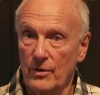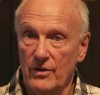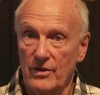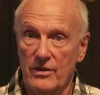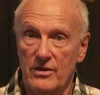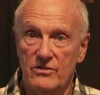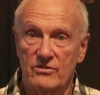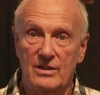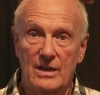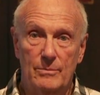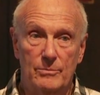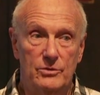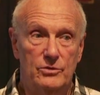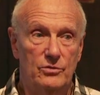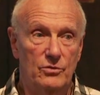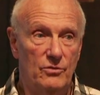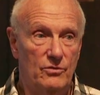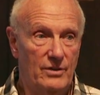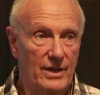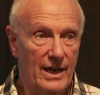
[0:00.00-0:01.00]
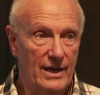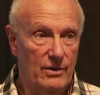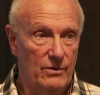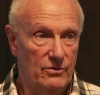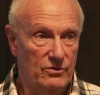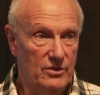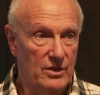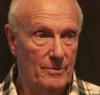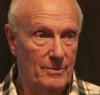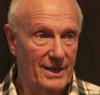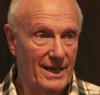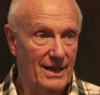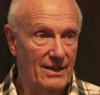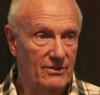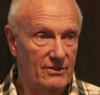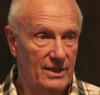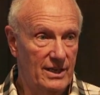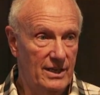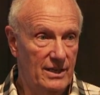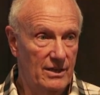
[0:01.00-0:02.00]
whether the saber-toothed tiger is coming out
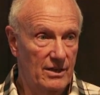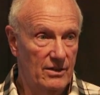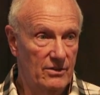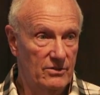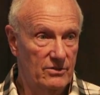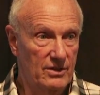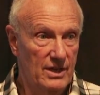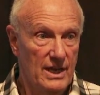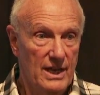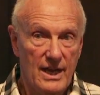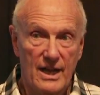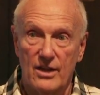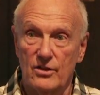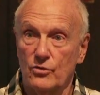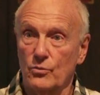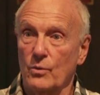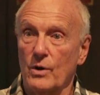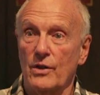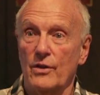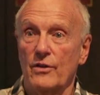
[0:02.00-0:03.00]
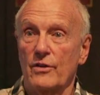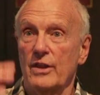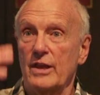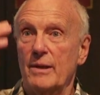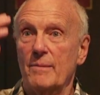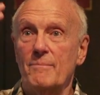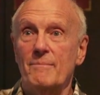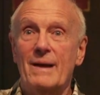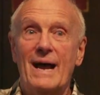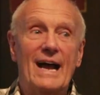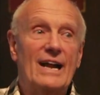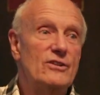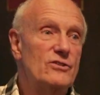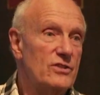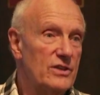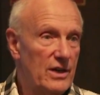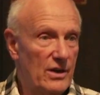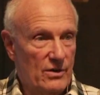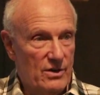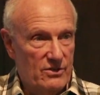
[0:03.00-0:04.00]
to eat us, it's whether the
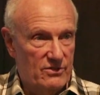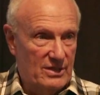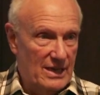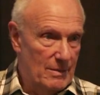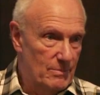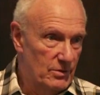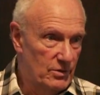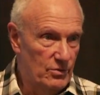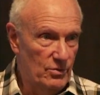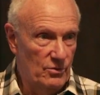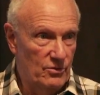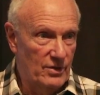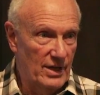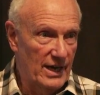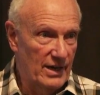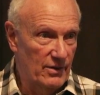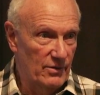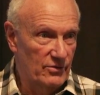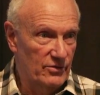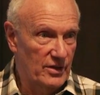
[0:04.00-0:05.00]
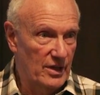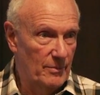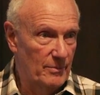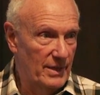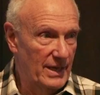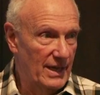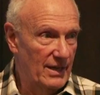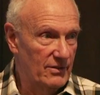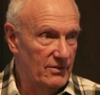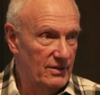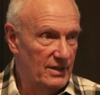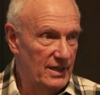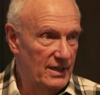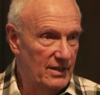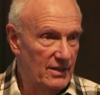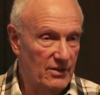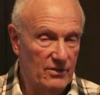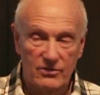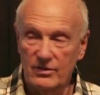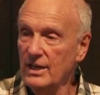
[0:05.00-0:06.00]
imaginary saber-toothed tiger is coming out to eat
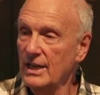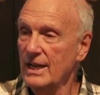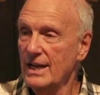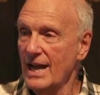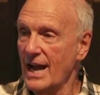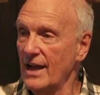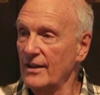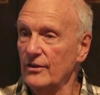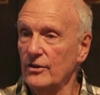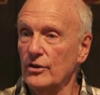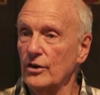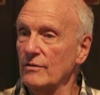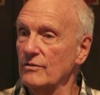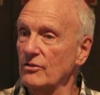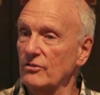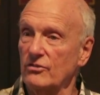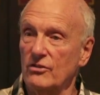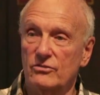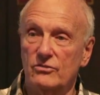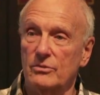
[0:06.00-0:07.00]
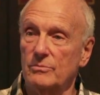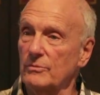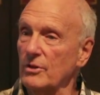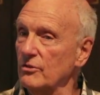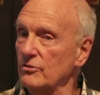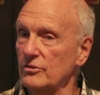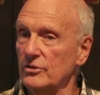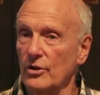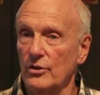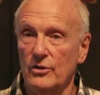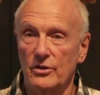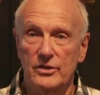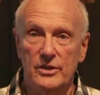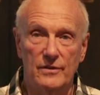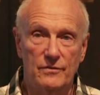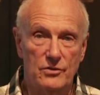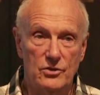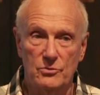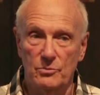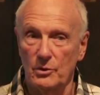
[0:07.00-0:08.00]
us, and the nervous system doesn't know the
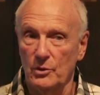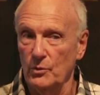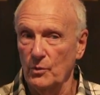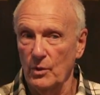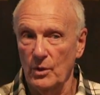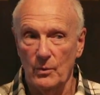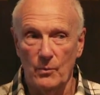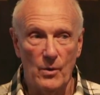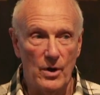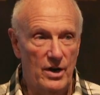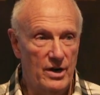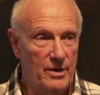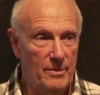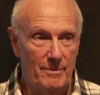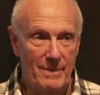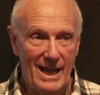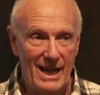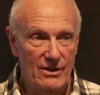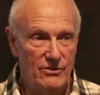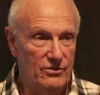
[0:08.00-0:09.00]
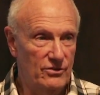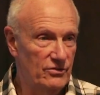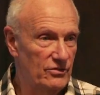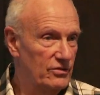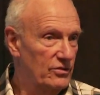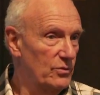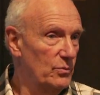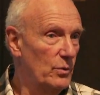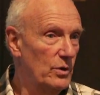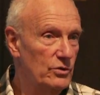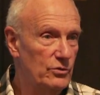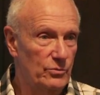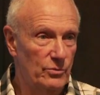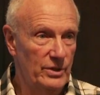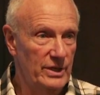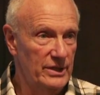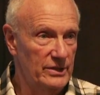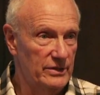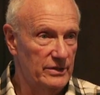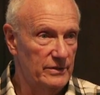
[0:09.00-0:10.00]
difference between what it imagines and what's
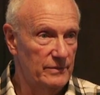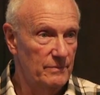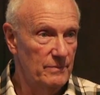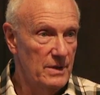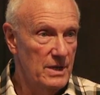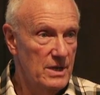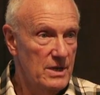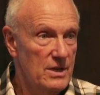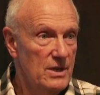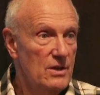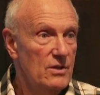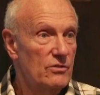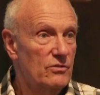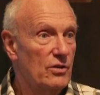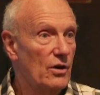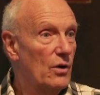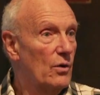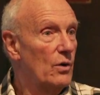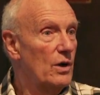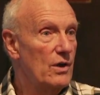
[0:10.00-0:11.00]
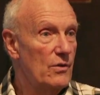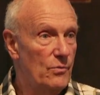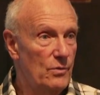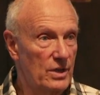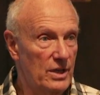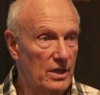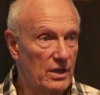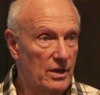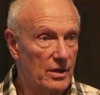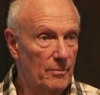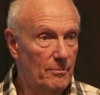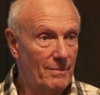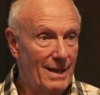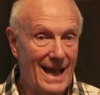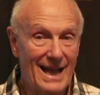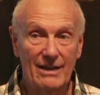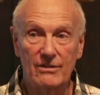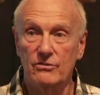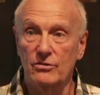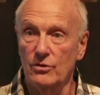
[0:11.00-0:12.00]
real. So if we can come
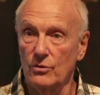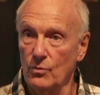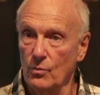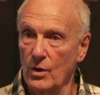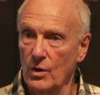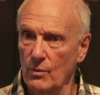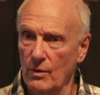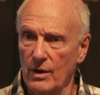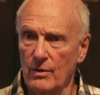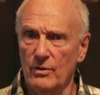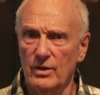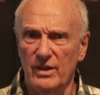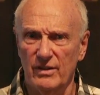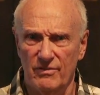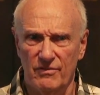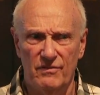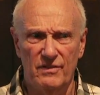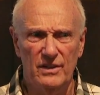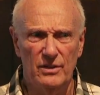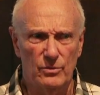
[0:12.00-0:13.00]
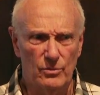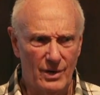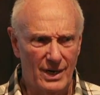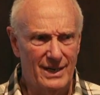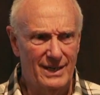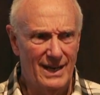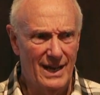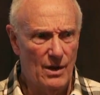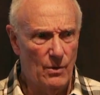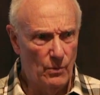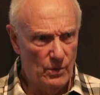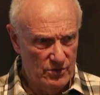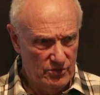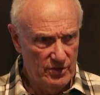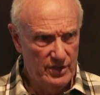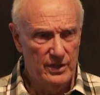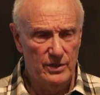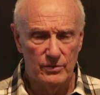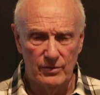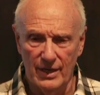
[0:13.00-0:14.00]
back to, what do I really feel right now? What's
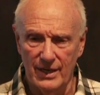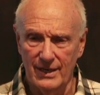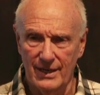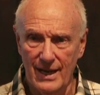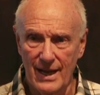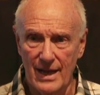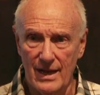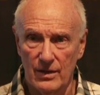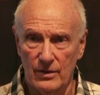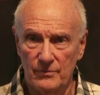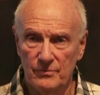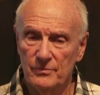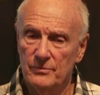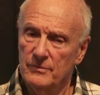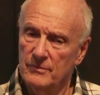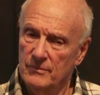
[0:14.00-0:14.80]
here right now?